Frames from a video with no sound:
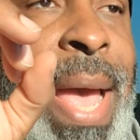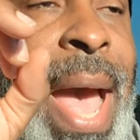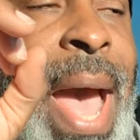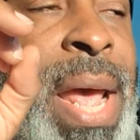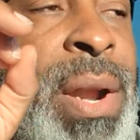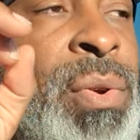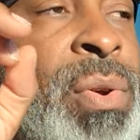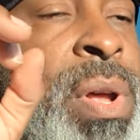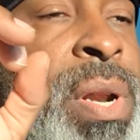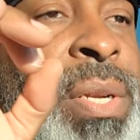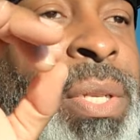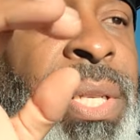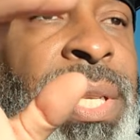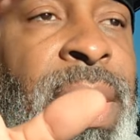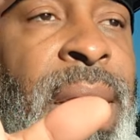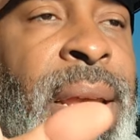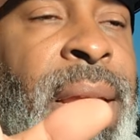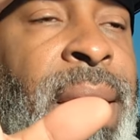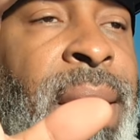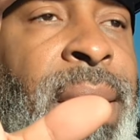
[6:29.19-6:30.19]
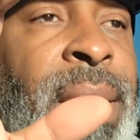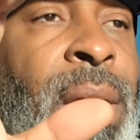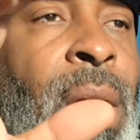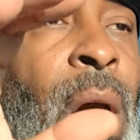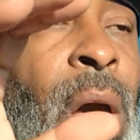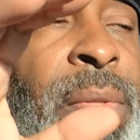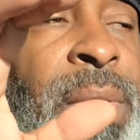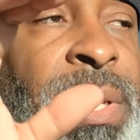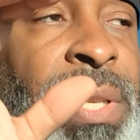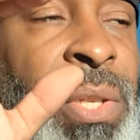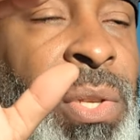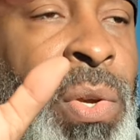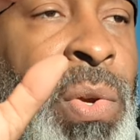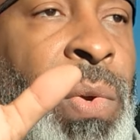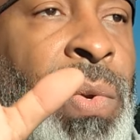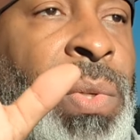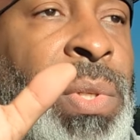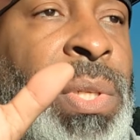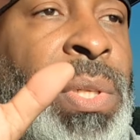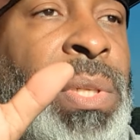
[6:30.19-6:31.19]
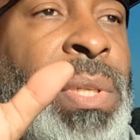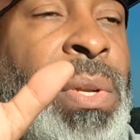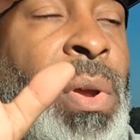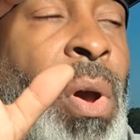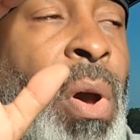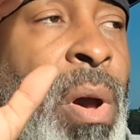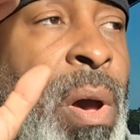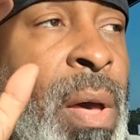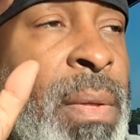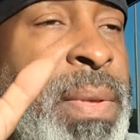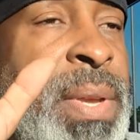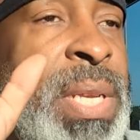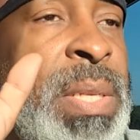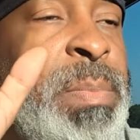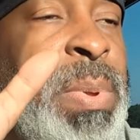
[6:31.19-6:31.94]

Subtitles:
I don't understand. All these dudes, all these